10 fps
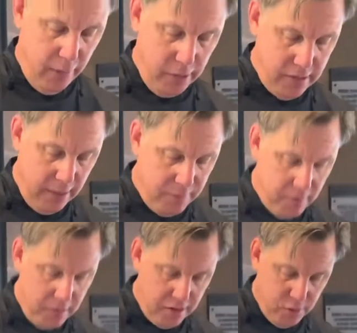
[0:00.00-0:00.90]
dump
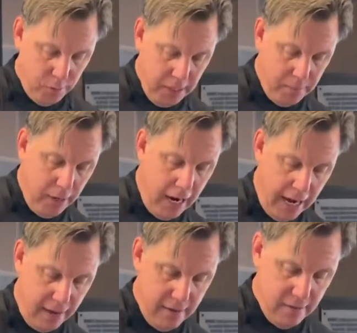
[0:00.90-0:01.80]
them into a big
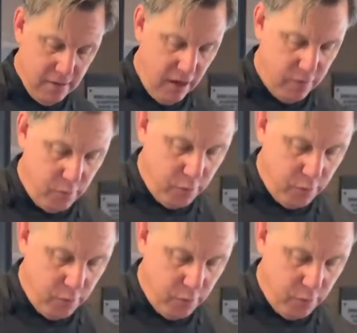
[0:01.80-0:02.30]
pot, cover them with